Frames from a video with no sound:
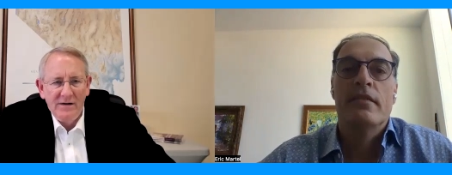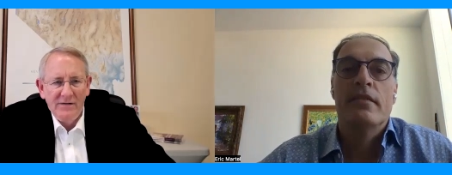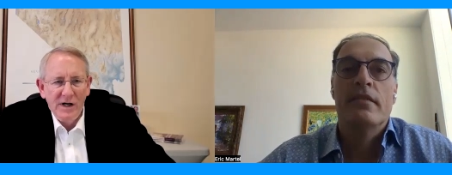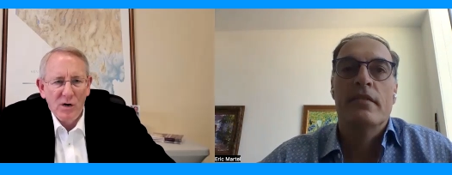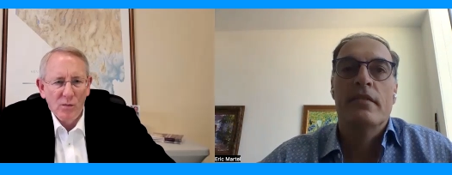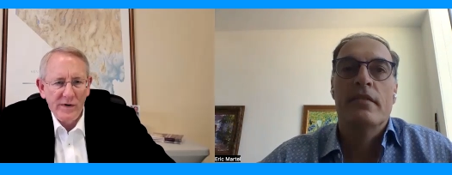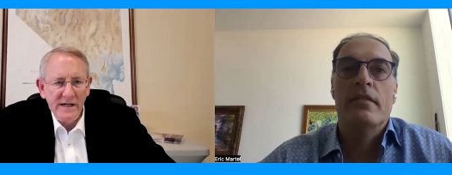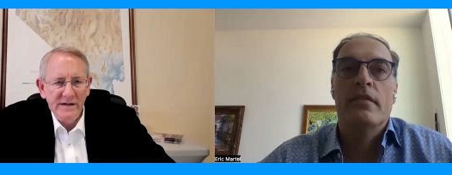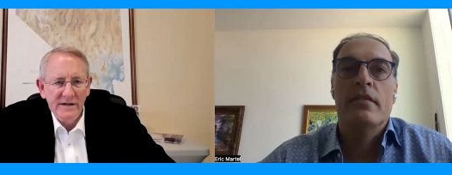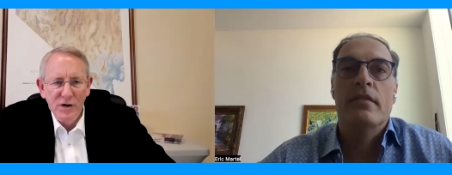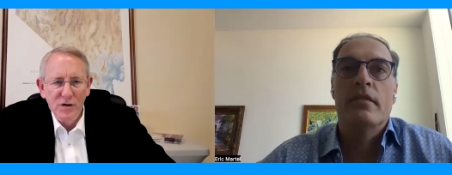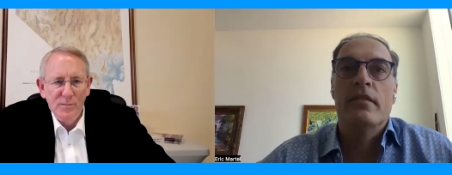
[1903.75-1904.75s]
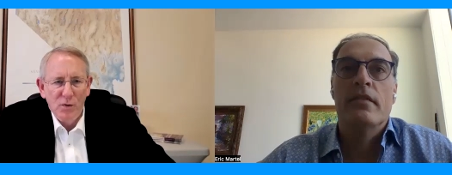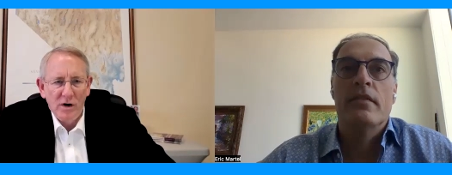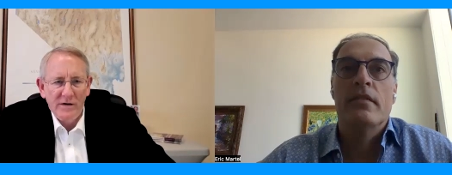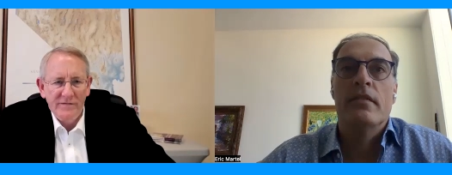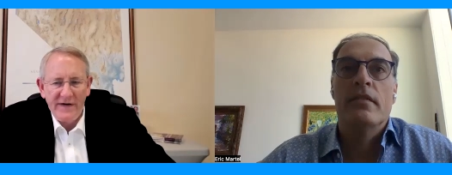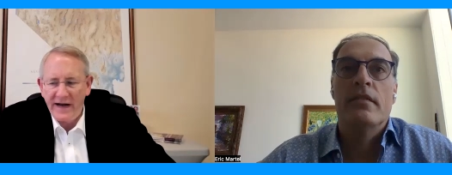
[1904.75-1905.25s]
Speaker 1: you know read the new
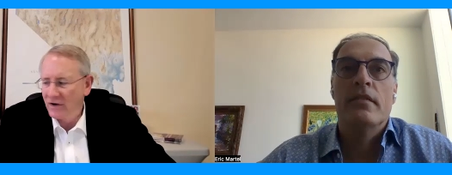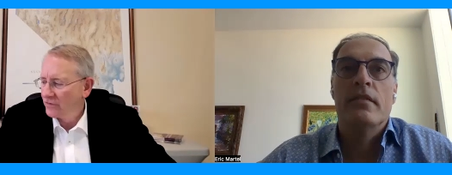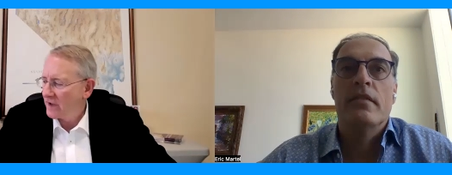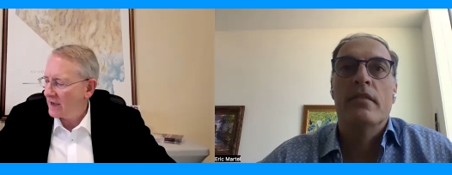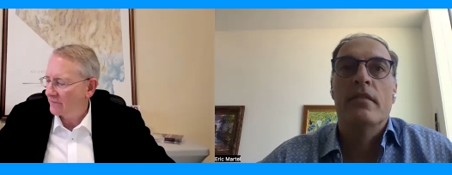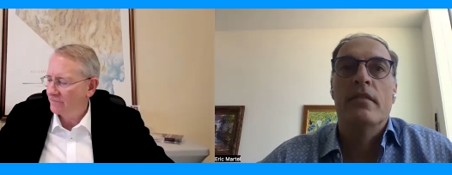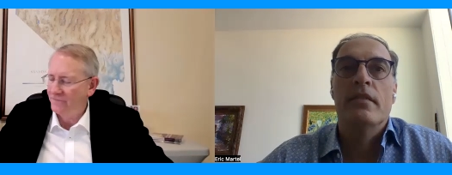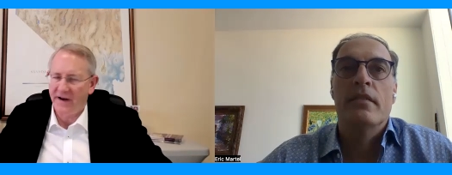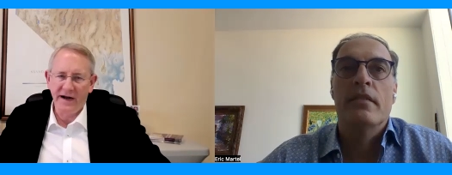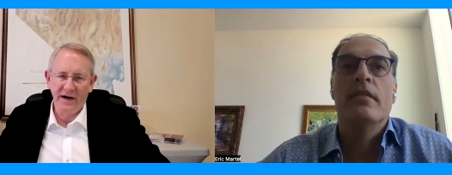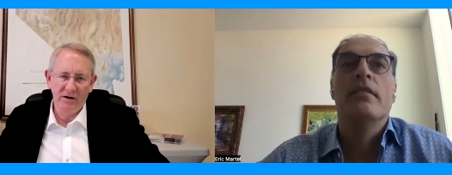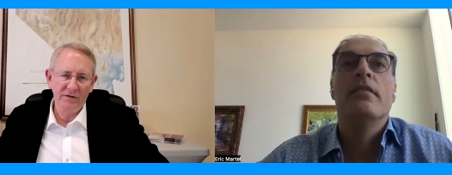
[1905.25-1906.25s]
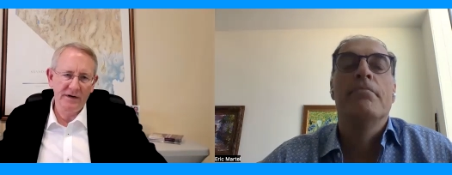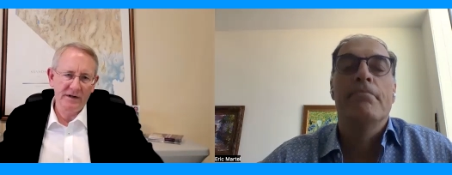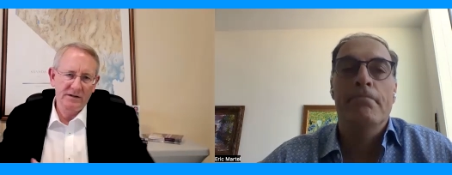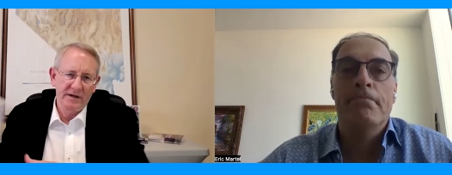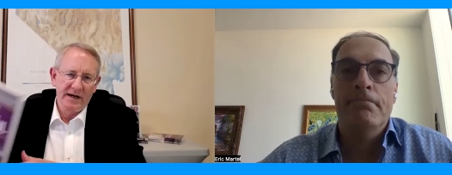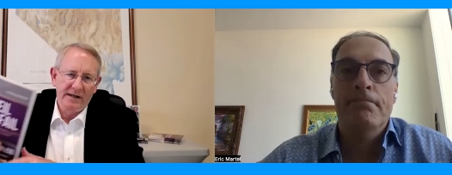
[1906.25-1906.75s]
book "Veil Not Fail"
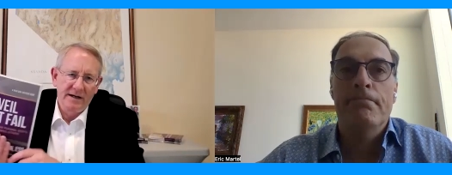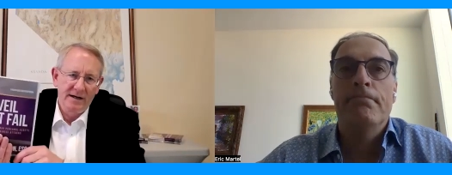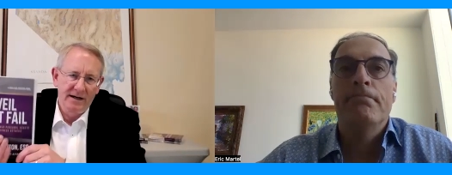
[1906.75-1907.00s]
that mm-hmm.